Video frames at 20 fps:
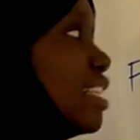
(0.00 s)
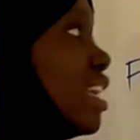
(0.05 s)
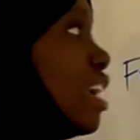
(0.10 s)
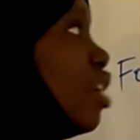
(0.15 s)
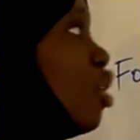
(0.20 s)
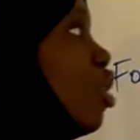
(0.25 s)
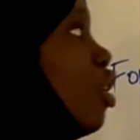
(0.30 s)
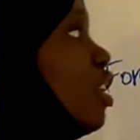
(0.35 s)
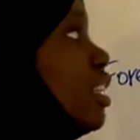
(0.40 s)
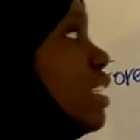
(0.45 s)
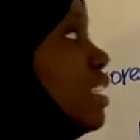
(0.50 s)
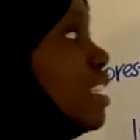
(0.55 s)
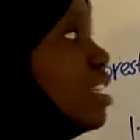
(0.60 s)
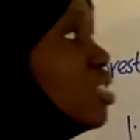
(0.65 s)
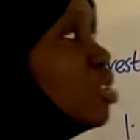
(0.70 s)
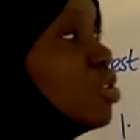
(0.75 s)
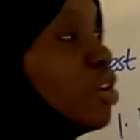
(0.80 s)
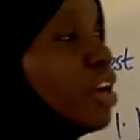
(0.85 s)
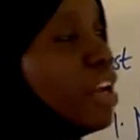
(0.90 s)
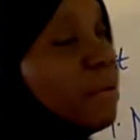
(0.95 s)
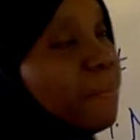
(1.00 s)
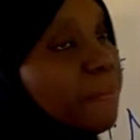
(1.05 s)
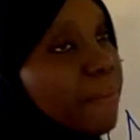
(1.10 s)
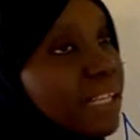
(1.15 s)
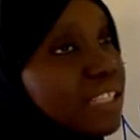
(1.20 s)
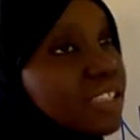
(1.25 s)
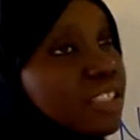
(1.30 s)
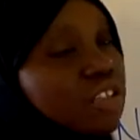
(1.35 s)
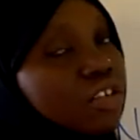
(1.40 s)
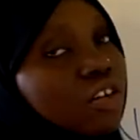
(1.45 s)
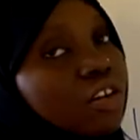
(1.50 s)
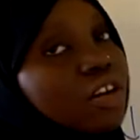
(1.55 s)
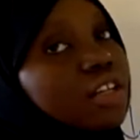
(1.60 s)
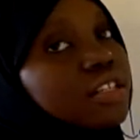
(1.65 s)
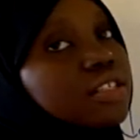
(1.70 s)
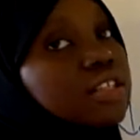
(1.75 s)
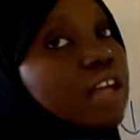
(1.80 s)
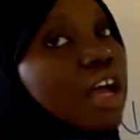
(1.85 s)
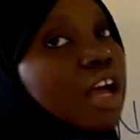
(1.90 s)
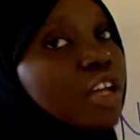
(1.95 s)
they hold the soil
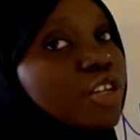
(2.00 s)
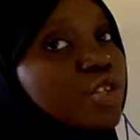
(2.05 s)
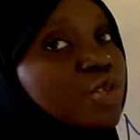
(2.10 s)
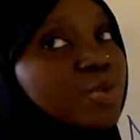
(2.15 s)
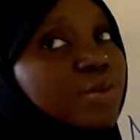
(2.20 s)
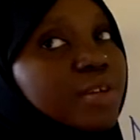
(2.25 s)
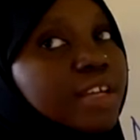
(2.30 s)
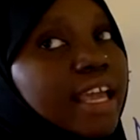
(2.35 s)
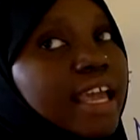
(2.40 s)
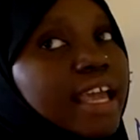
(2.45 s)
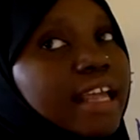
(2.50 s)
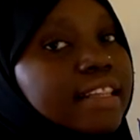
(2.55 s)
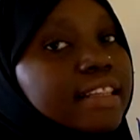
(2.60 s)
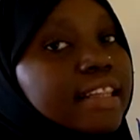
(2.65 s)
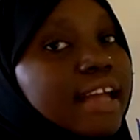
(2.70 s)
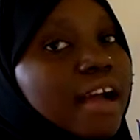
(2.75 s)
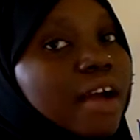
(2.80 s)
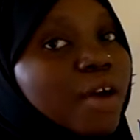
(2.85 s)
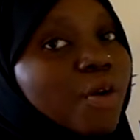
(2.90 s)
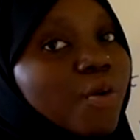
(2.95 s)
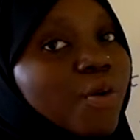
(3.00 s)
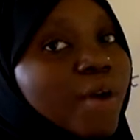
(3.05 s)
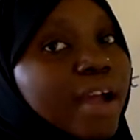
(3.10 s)
particles together,